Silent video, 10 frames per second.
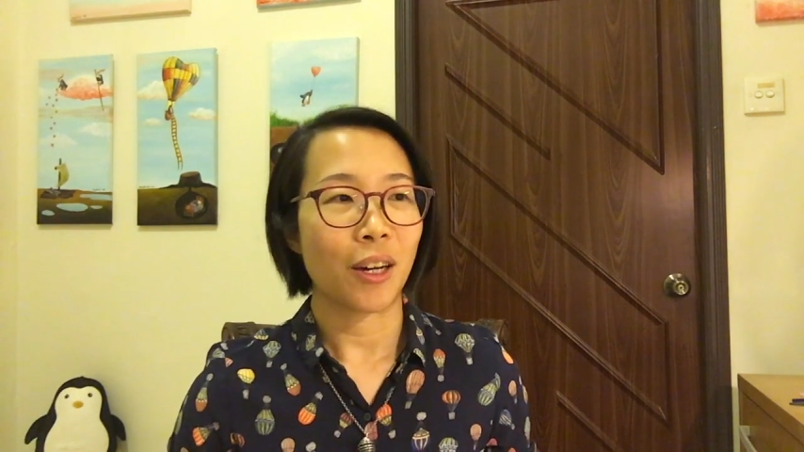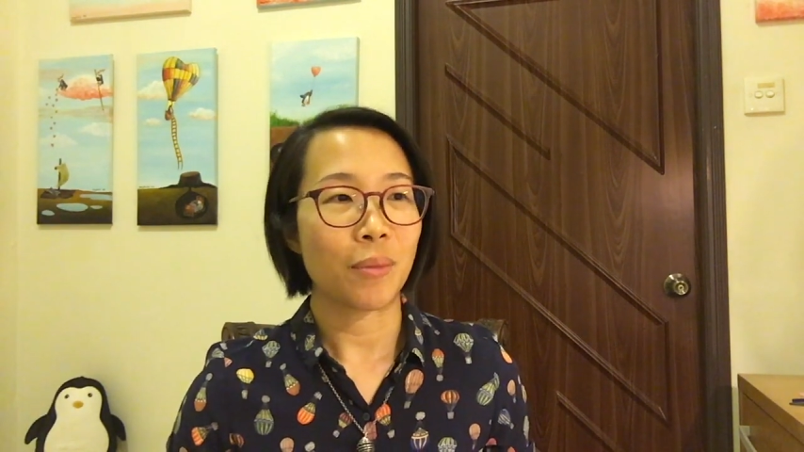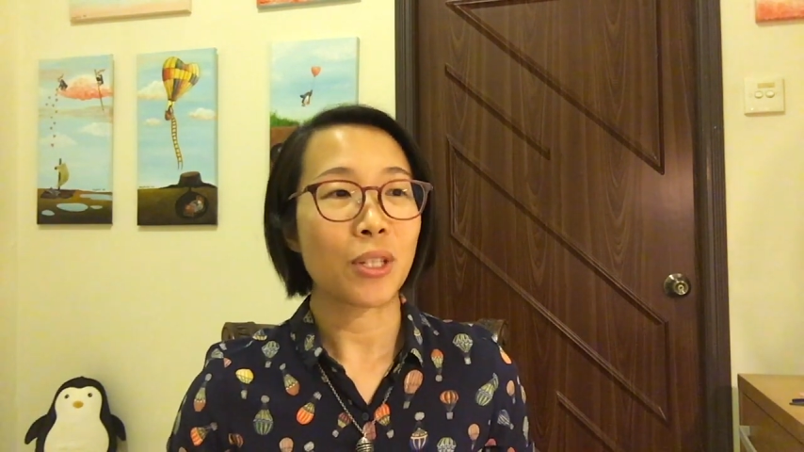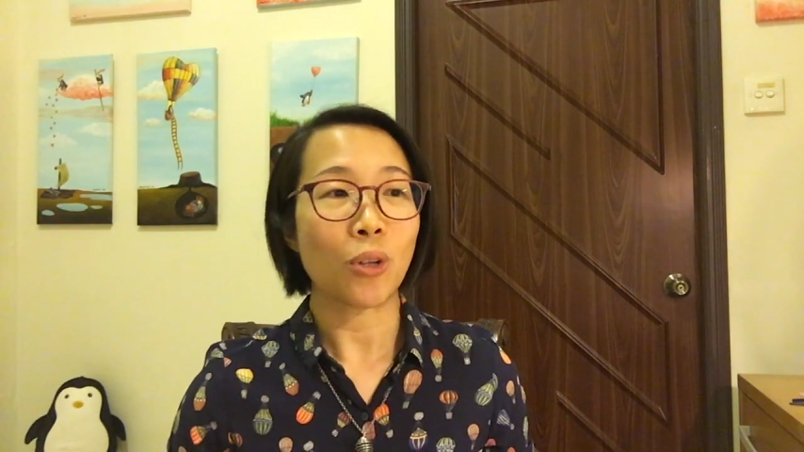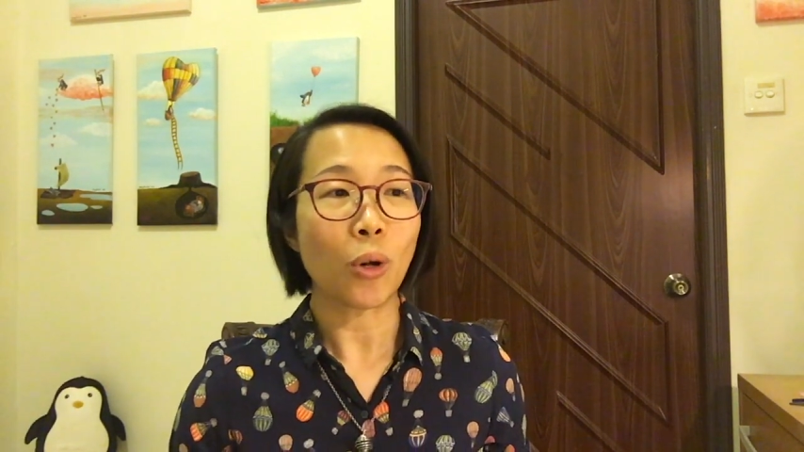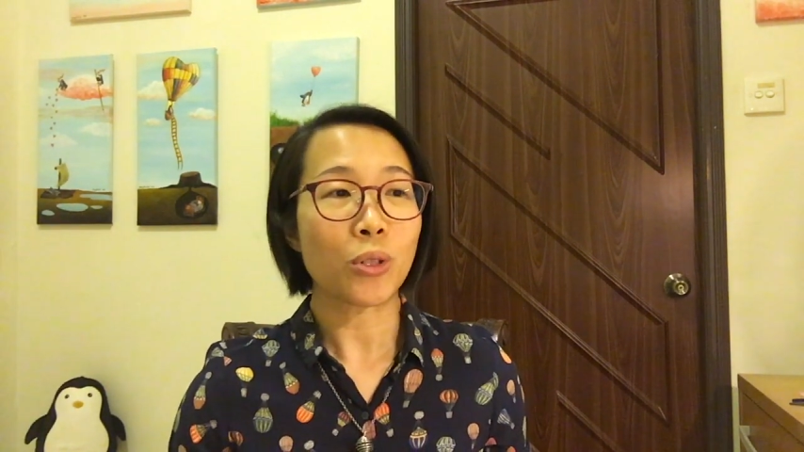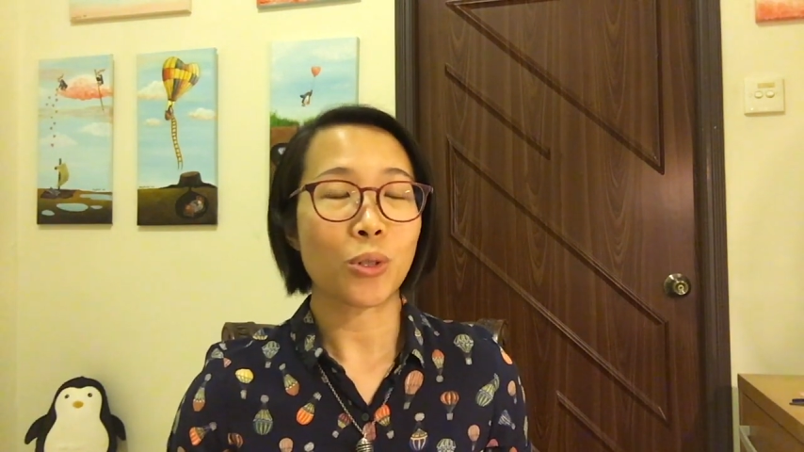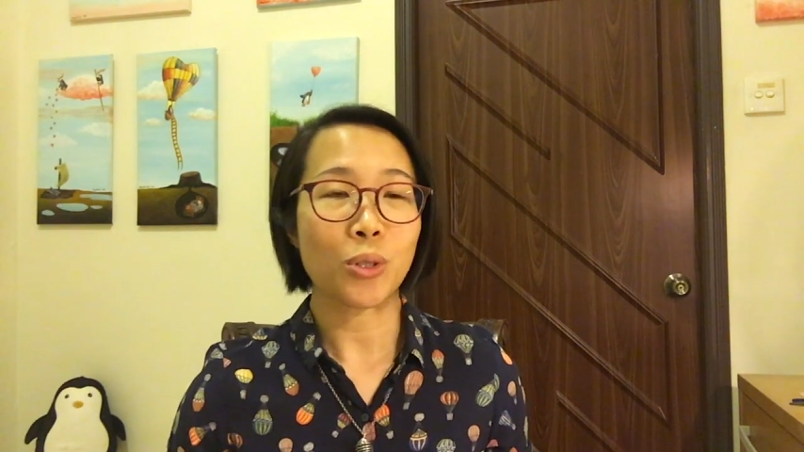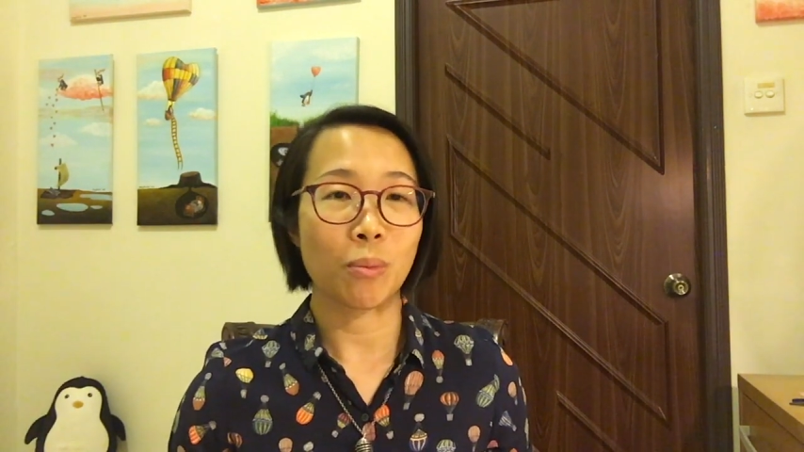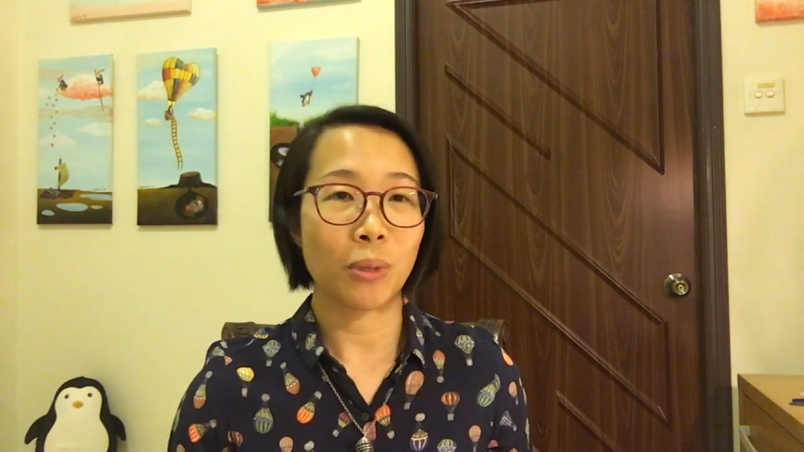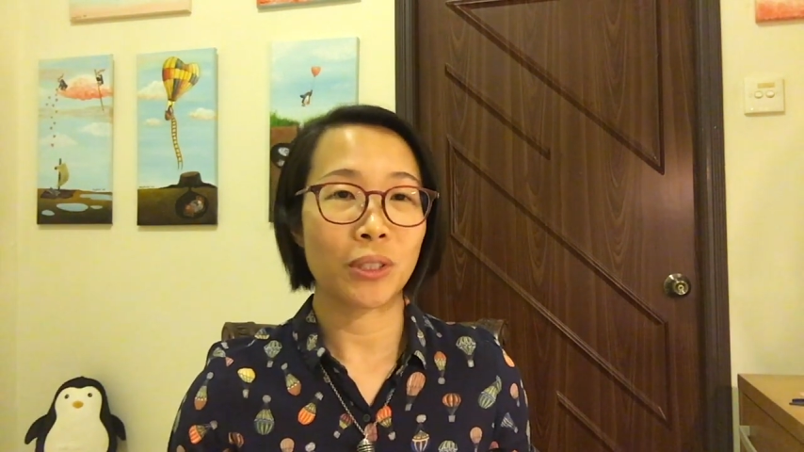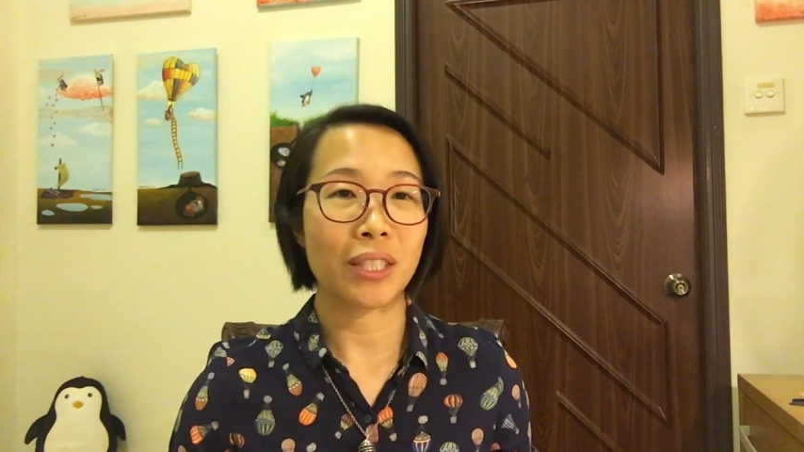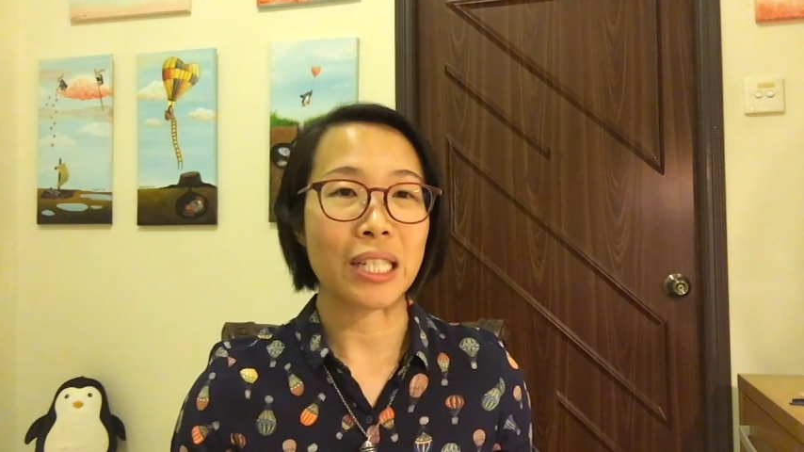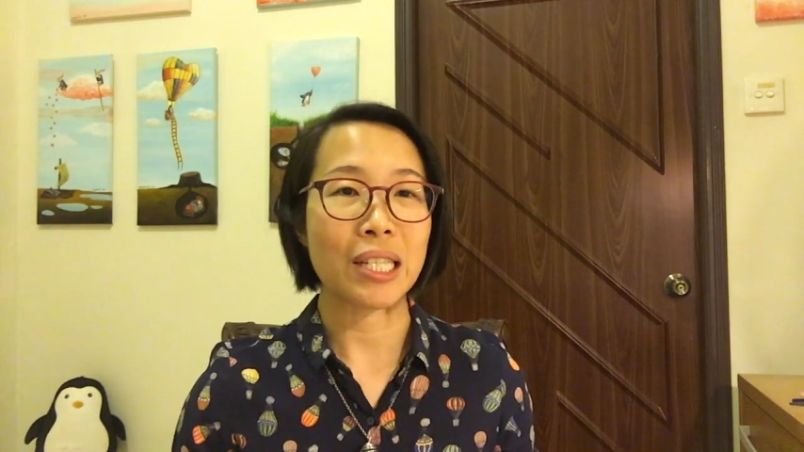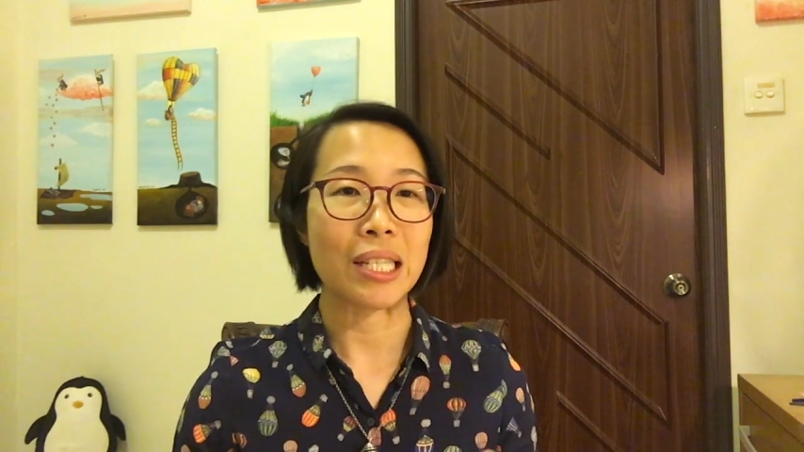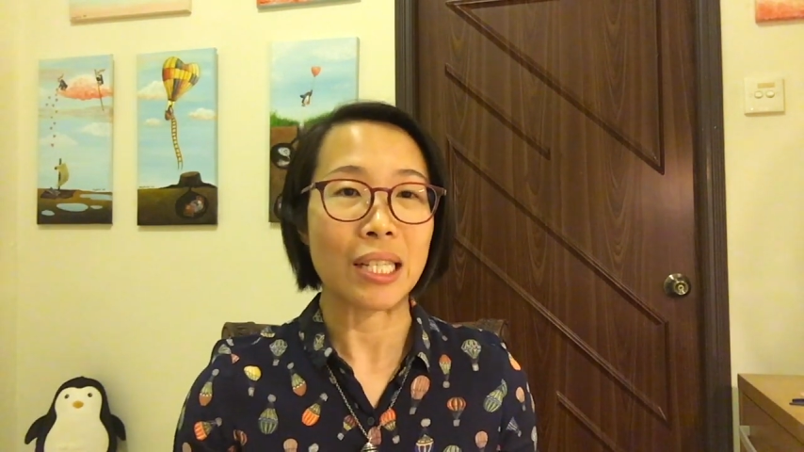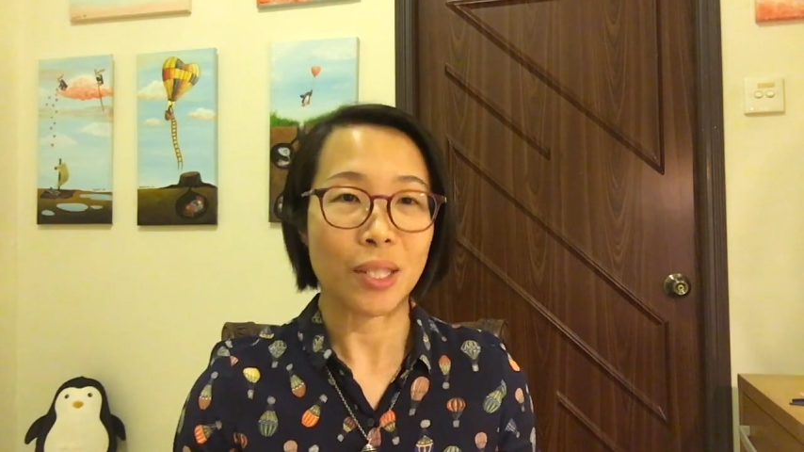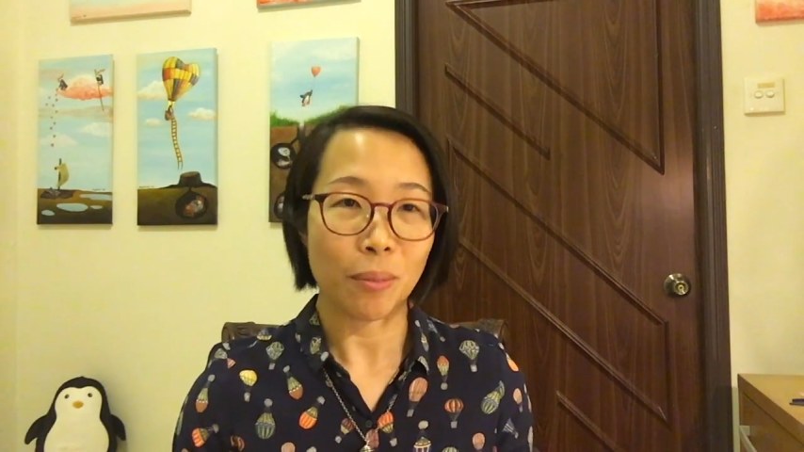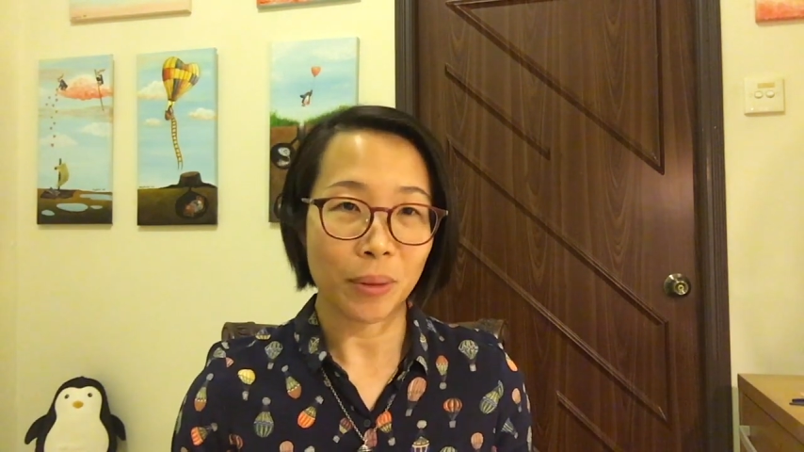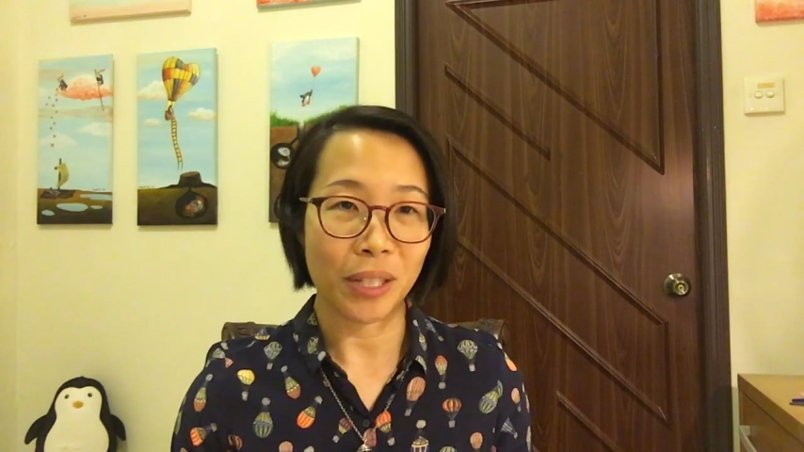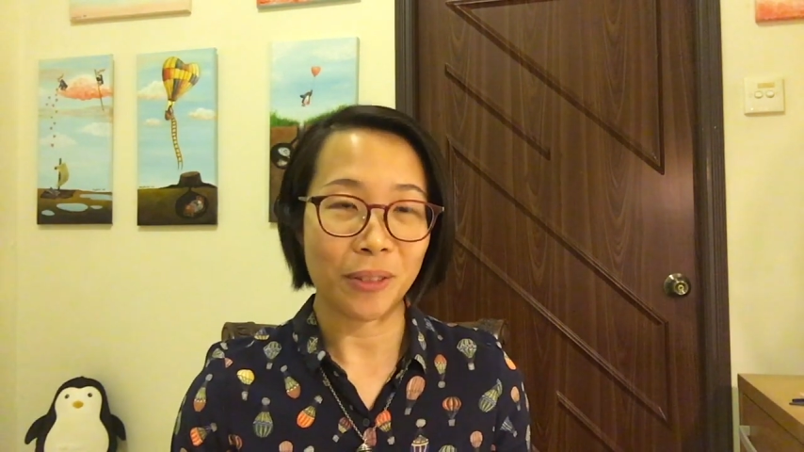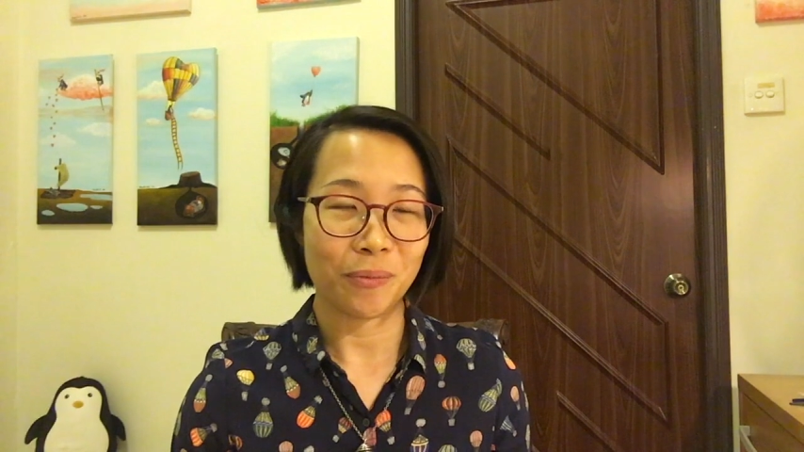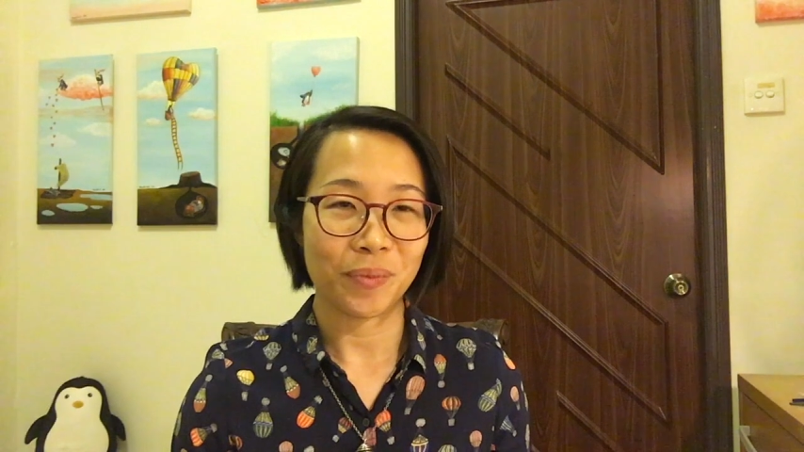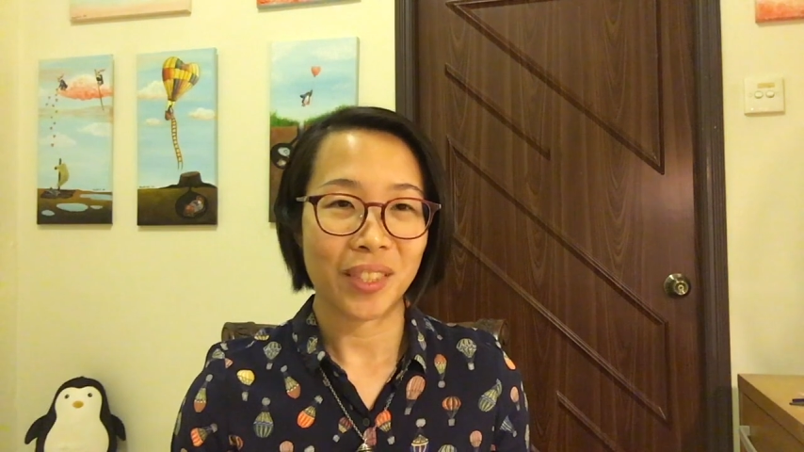is also to build this discipline